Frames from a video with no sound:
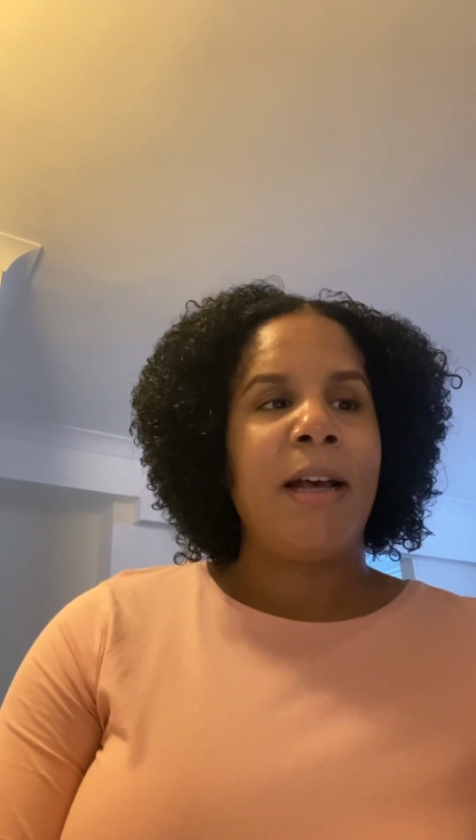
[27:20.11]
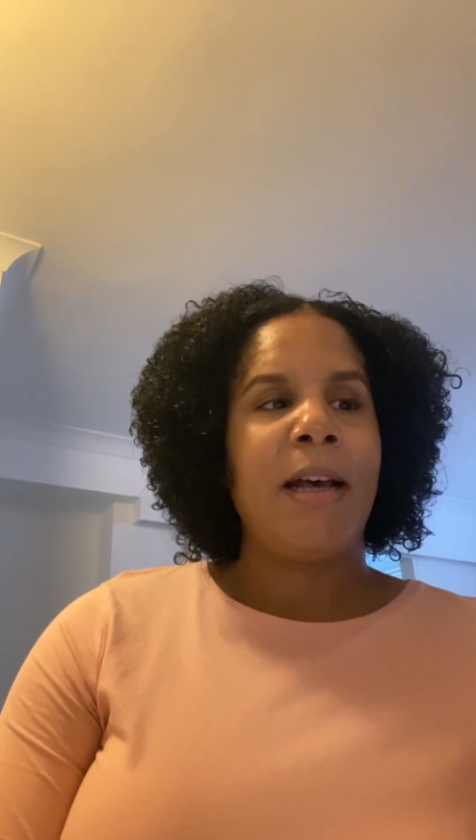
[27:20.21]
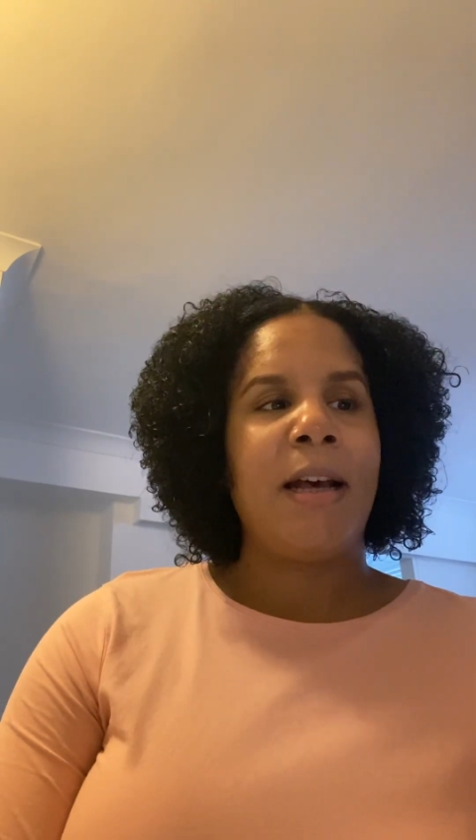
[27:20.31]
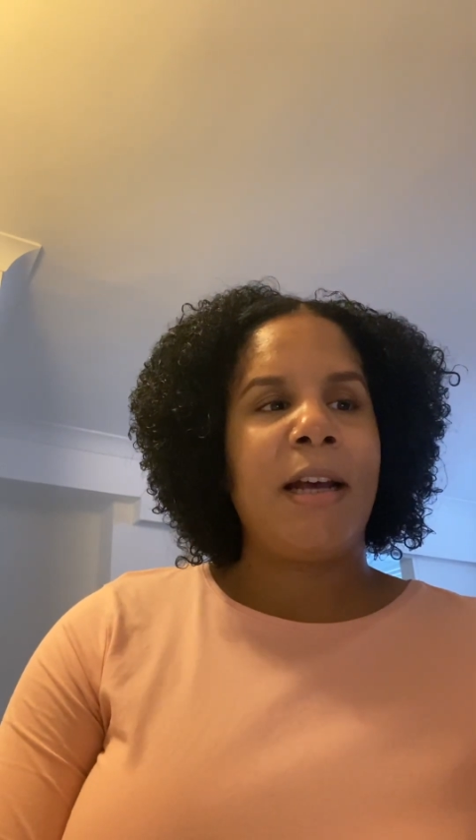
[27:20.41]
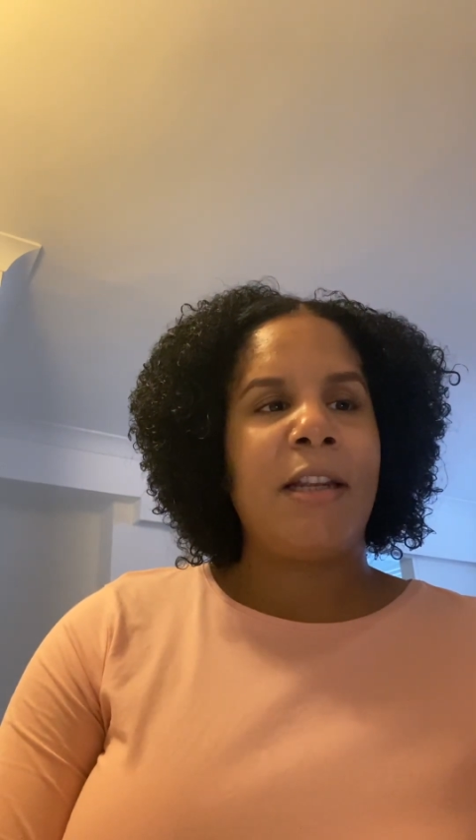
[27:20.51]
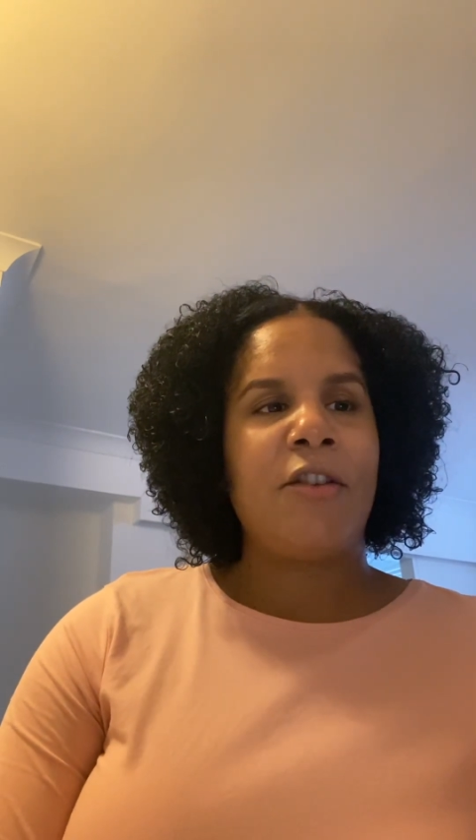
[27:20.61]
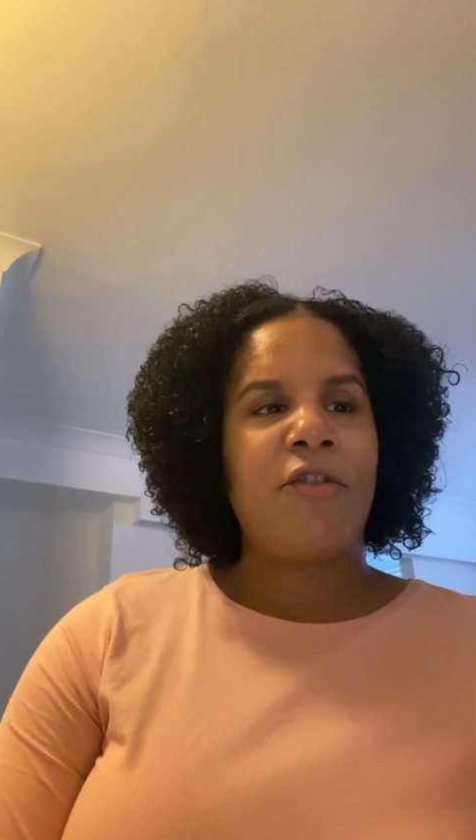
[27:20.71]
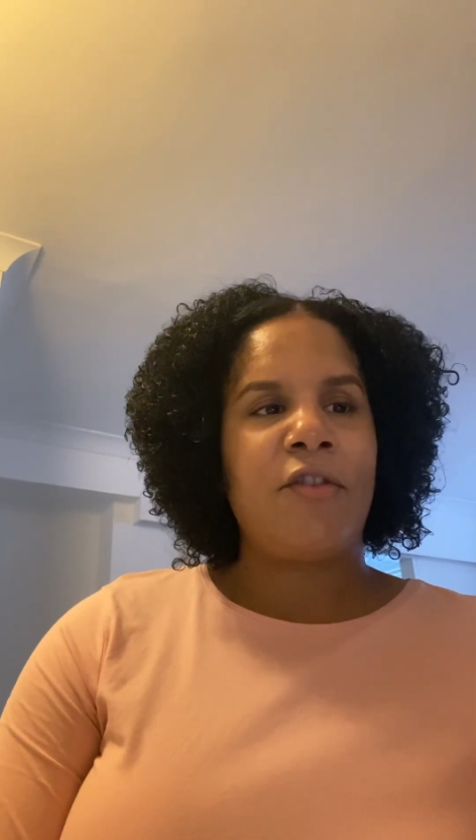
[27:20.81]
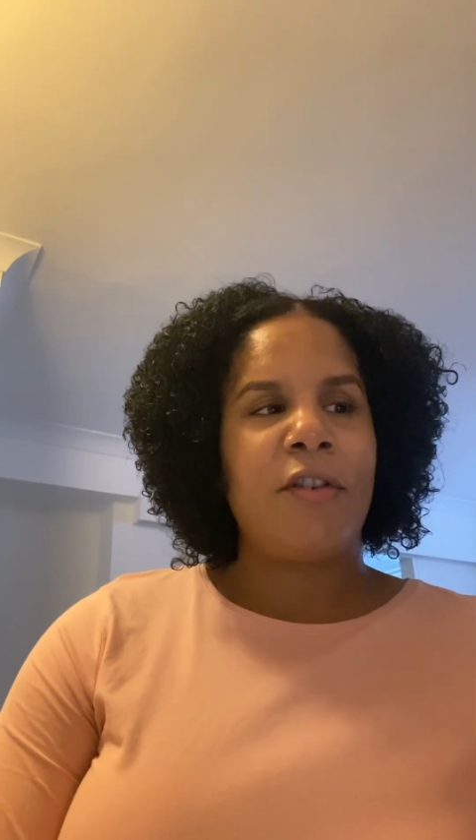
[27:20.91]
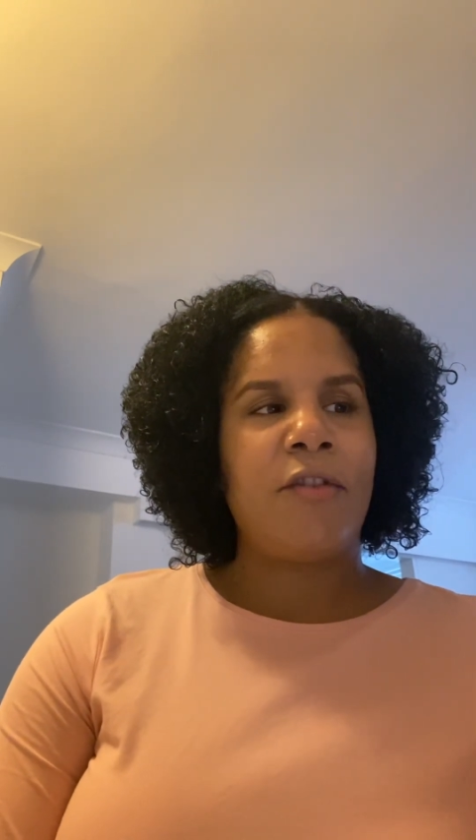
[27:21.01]
and
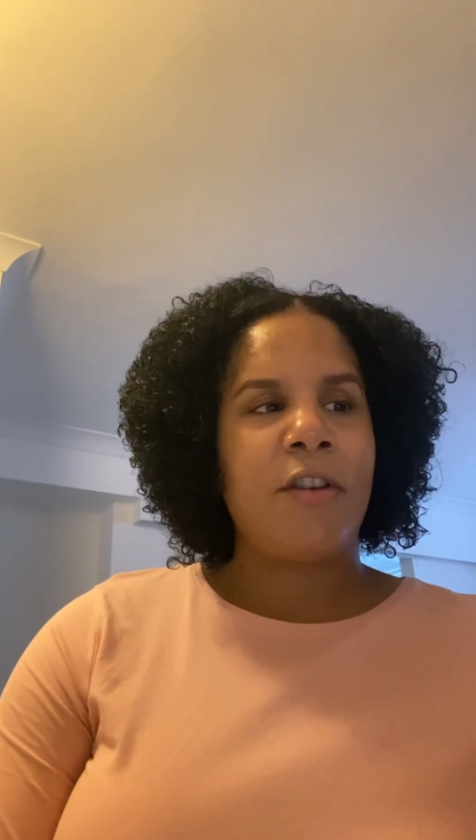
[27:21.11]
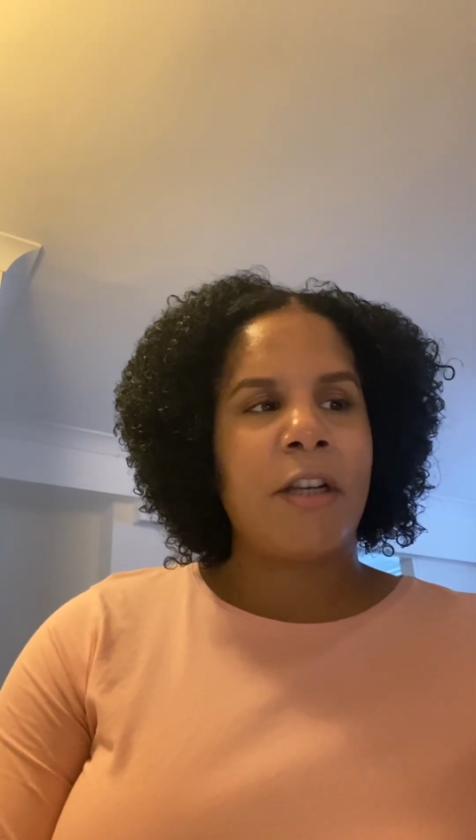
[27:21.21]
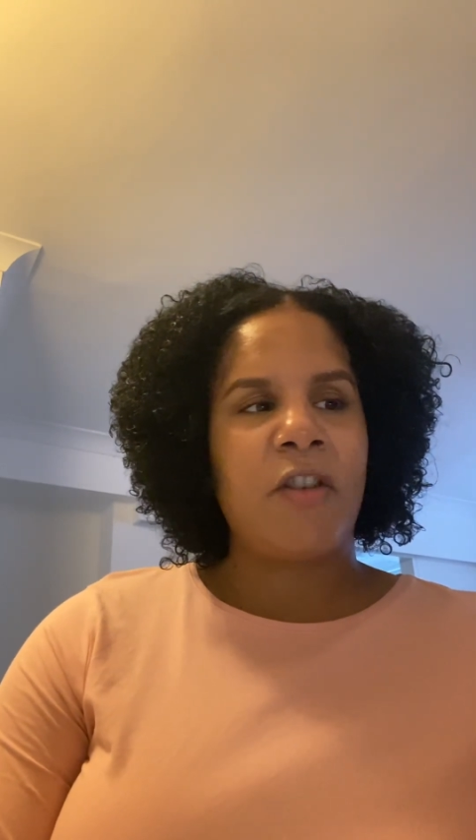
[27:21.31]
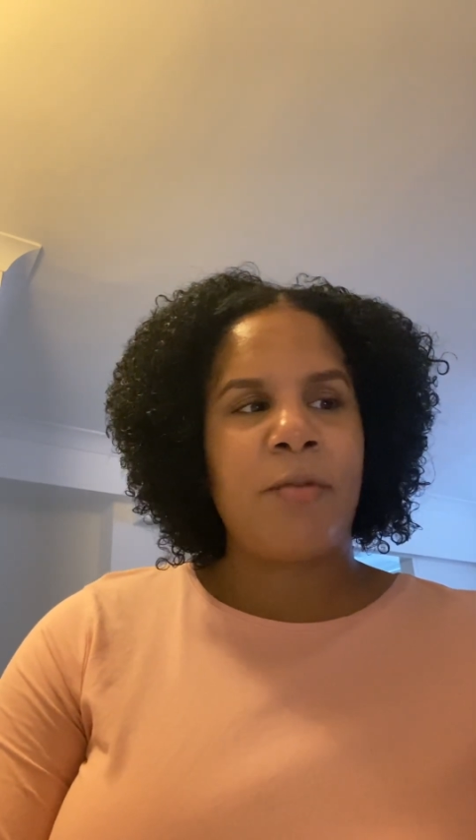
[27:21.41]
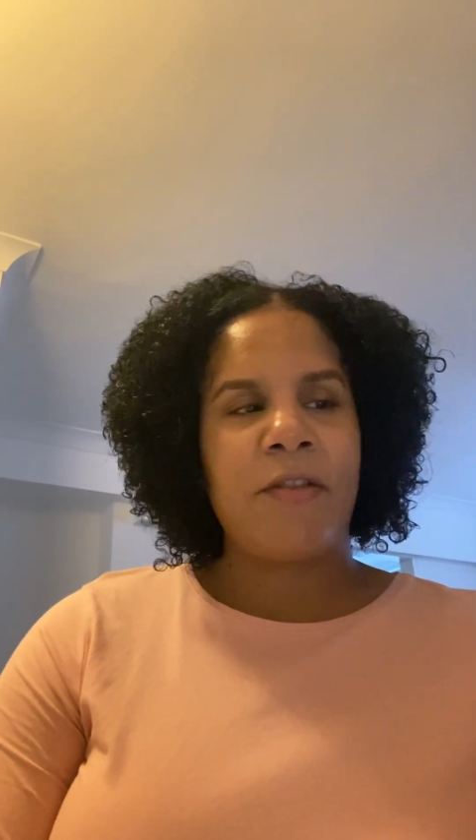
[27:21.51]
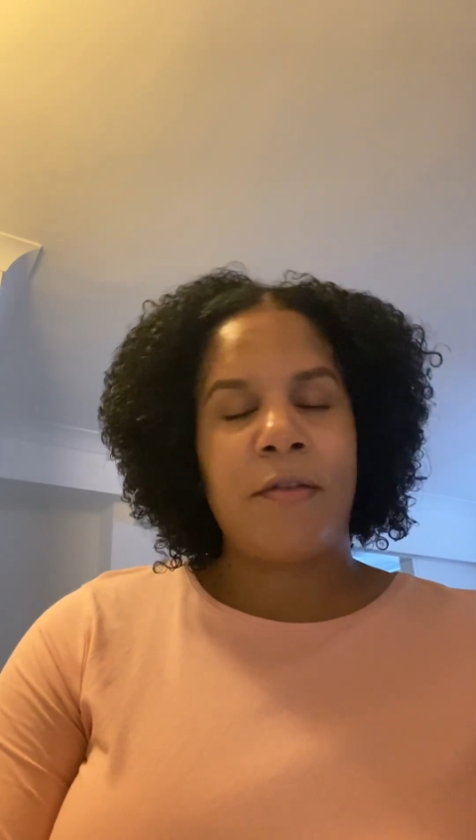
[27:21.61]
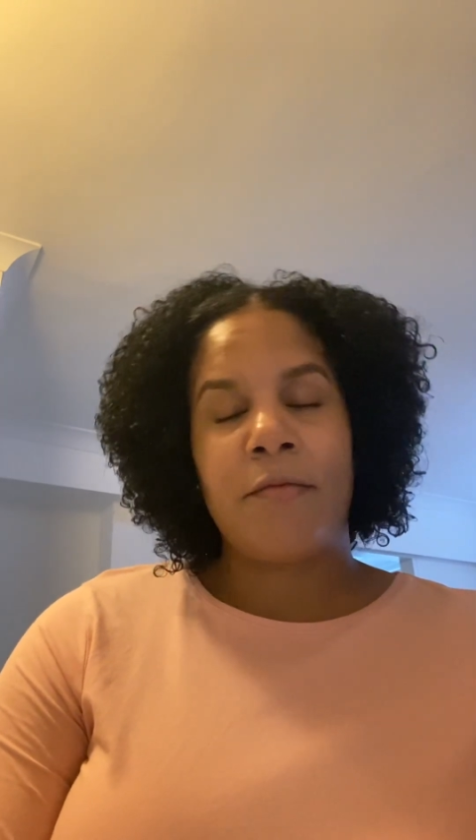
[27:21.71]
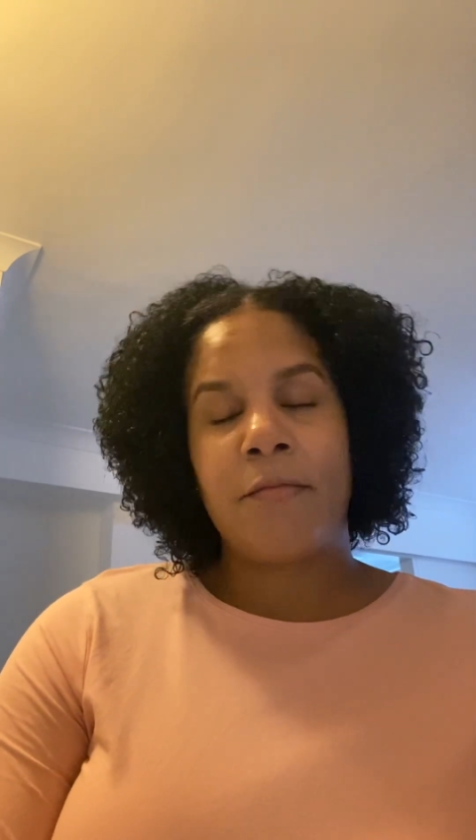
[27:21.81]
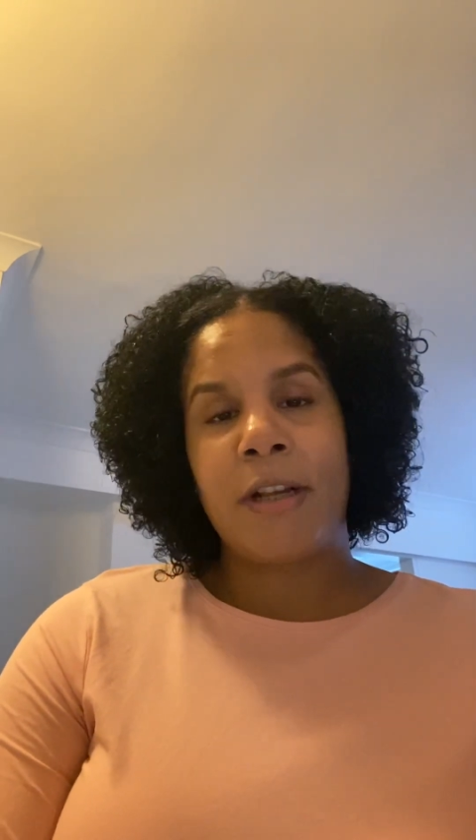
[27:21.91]
Turkish President